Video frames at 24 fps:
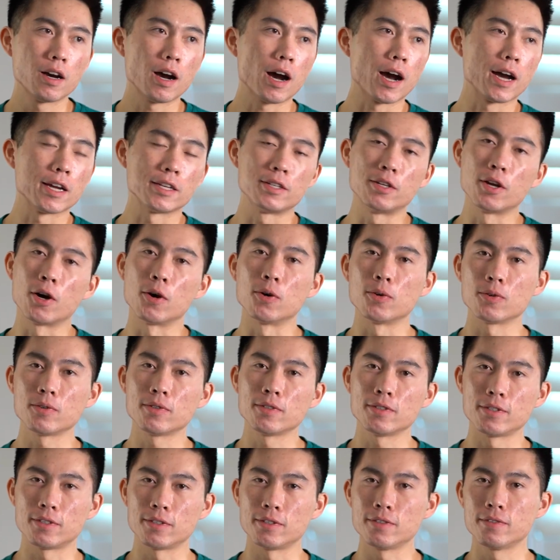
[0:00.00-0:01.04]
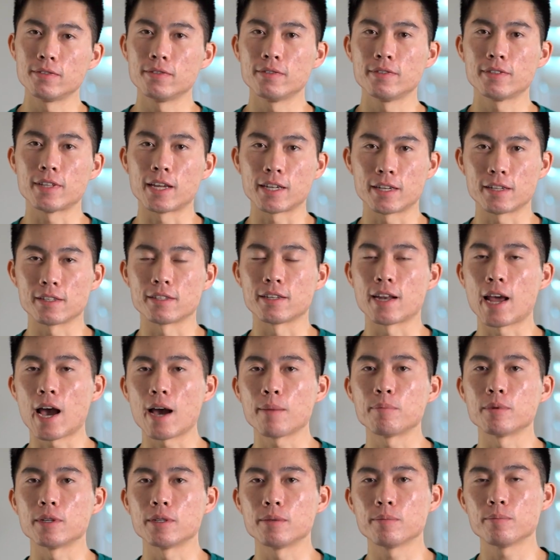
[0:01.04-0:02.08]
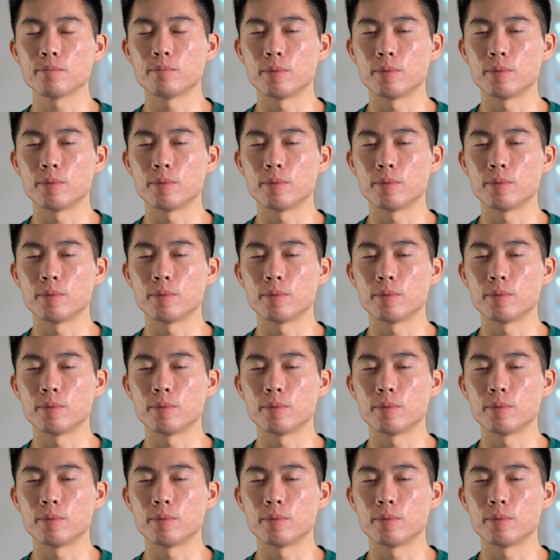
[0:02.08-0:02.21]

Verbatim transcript: I don't that doesn't happen.